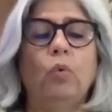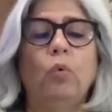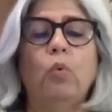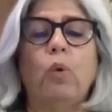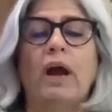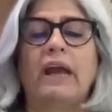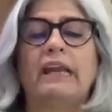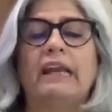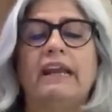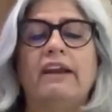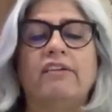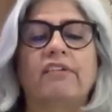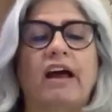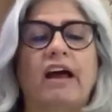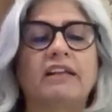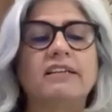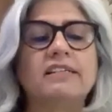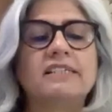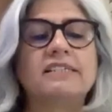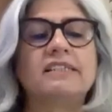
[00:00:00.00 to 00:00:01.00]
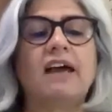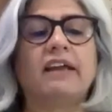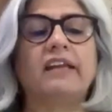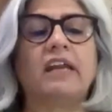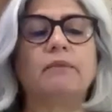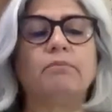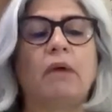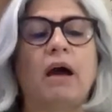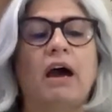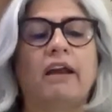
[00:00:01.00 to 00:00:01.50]
While in Rajasthan
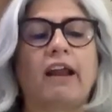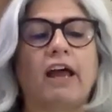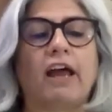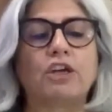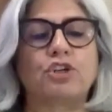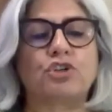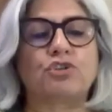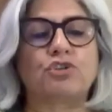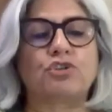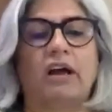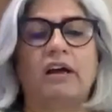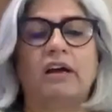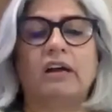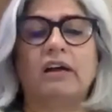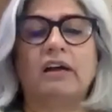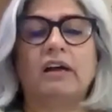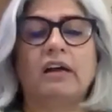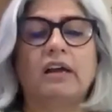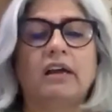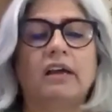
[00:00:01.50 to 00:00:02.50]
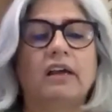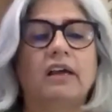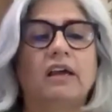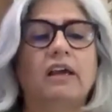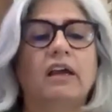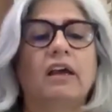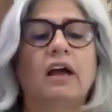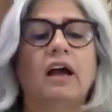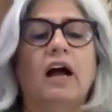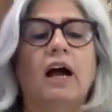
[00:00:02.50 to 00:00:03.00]
and Maharashtra,
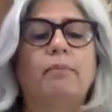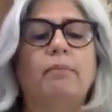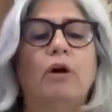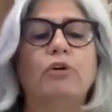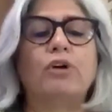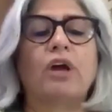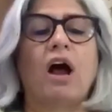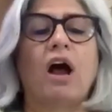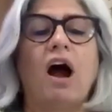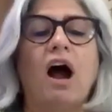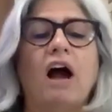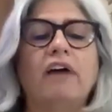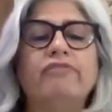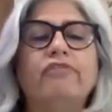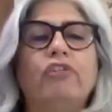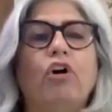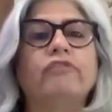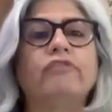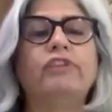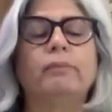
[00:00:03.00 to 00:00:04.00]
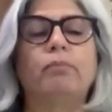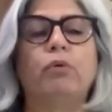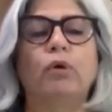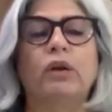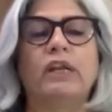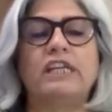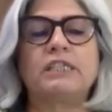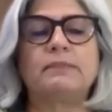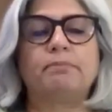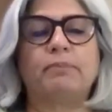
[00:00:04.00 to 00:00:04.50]
about half of the
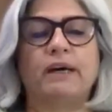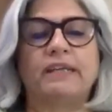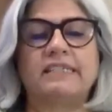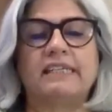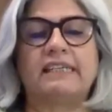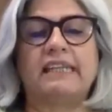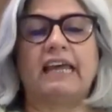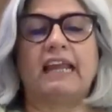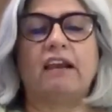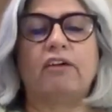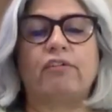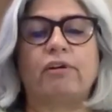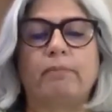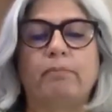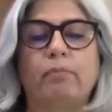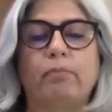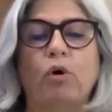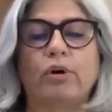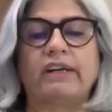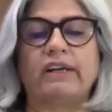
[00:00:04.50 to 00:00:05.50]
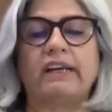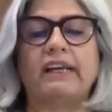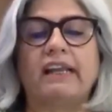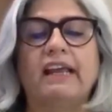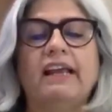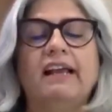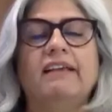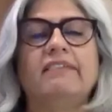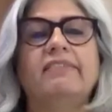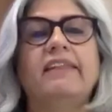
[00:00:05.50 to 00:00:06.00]
police personnel reported
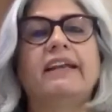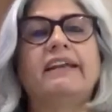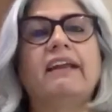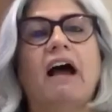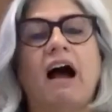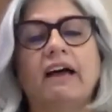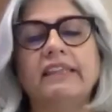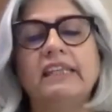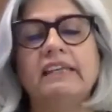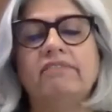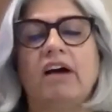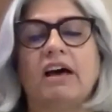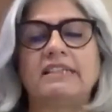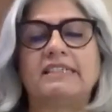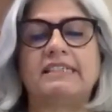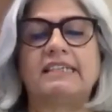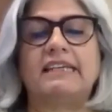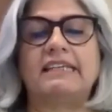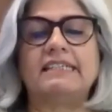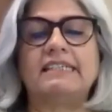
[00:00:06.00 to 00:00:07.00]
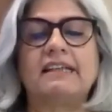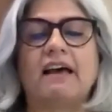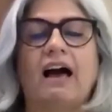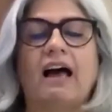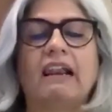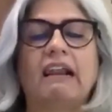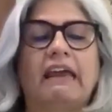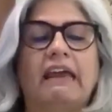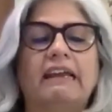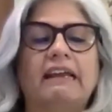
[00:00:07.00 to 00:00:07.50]
that Adivasis
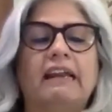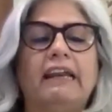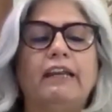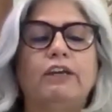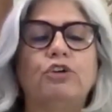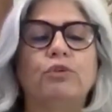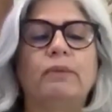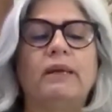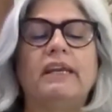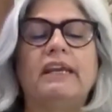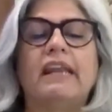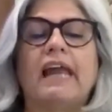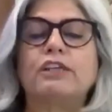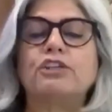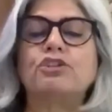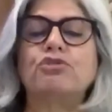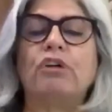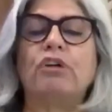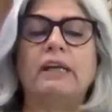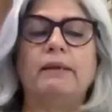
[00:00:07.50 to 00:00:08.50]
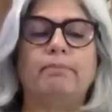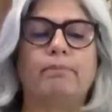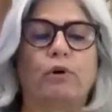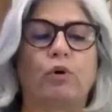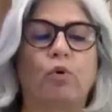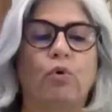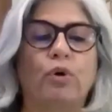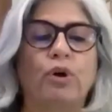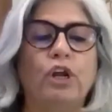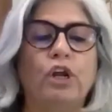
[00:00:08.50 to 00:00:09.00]
are likely to be naturally
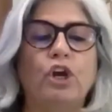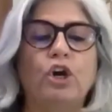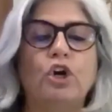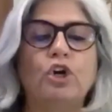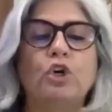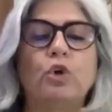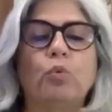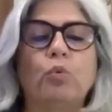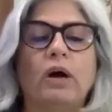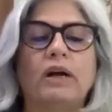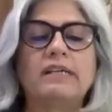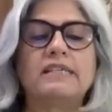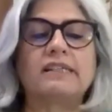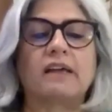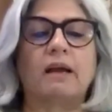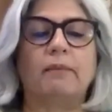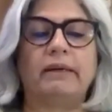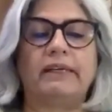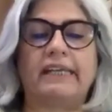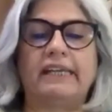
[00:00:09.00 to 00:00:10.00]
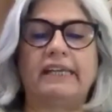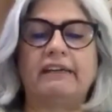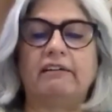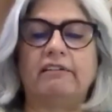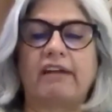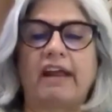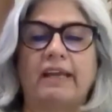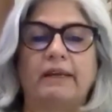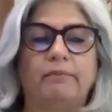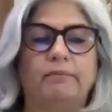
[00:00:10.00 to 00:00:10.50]
prone towards committing
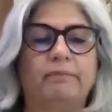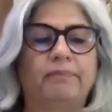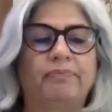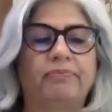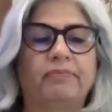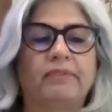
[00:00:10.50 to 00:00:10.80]
crime.